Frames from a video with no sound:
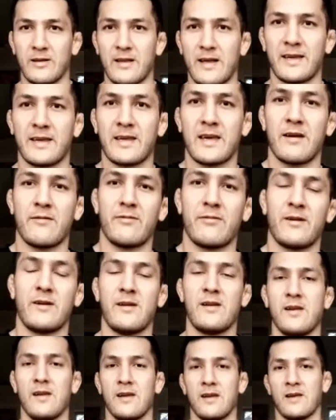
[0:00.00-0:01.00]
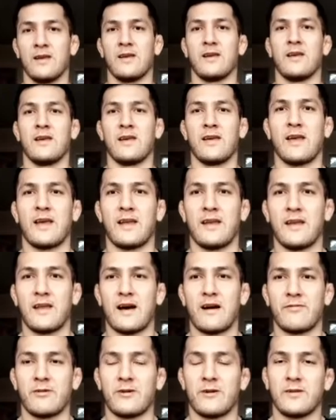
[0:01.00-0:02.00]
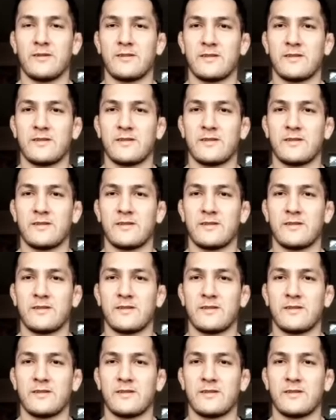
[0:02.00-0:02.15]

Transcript: like Kevin and Navajo.